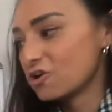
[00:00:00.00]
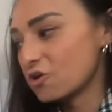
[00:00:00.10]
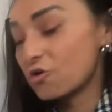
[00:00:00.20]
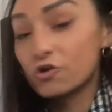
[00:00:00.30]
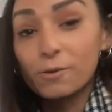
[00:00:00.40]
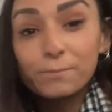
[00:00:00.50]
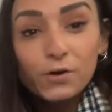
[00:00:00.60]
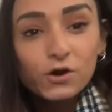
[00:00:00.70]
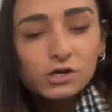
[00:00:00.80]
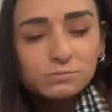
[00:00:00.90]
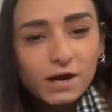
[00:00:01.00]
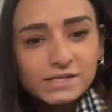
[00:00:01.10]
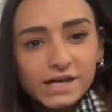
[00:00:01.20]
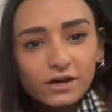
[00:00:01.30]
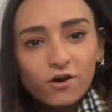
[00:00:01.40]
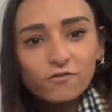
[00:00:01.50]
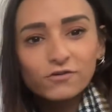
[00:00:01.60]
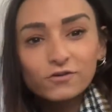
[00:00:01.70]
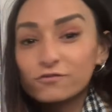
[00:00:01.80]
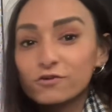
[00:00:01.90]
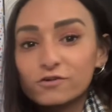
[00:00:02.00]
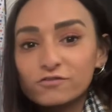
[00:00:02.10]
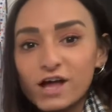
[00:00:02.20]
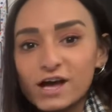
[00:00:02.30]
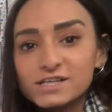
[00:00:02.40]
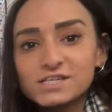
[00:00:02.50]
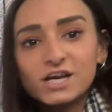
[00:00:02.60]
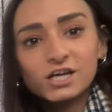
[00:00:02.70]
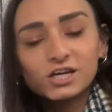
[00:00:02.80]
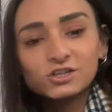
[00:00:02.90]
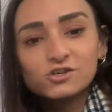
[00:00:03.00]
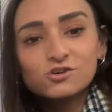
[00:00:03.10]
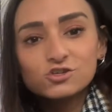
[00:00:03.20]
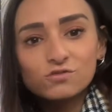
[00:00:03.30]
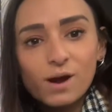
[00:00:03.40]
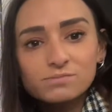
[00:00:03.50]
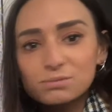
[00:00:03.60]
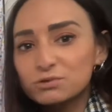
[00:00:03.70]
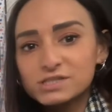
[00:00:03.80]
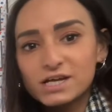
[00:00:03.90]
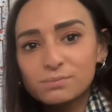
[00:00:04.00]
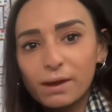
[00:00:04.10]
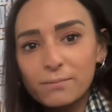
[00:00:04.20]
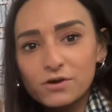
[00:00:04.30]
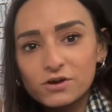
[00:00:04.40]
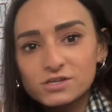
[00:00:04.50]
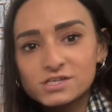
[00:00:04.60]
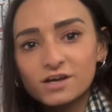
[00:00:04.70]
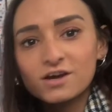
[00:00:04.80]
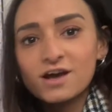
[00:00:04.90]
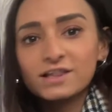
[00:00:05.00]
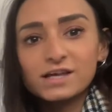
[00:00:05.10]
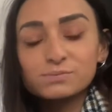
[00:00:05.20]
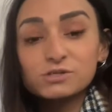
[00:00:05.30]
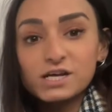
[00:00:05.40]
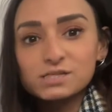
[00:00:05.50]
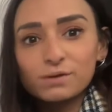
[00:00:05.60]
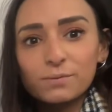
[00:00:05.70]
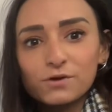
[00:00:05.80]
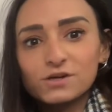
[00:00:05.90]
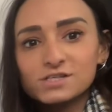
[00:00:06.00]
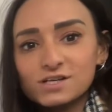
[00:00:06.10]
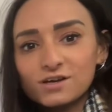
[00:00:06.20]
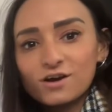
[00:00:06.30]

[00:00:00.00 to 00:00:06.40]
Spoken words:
Or a bird might take off for a flight. Can you use your arms and pretend to be a bird? Let's pretend to be a bird.